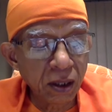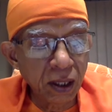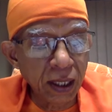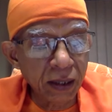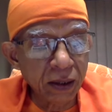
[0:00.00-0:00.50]

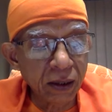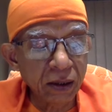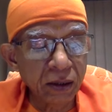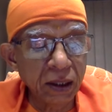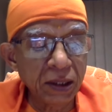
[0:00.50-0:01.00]
like
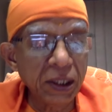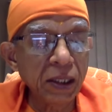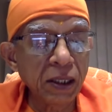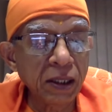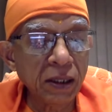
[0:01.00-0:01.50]
the
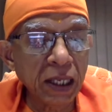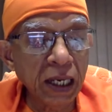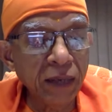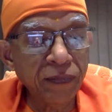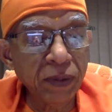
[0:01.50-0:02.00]
deer,
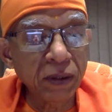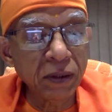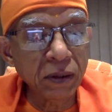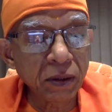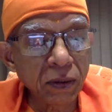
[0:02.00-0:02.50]
elephant,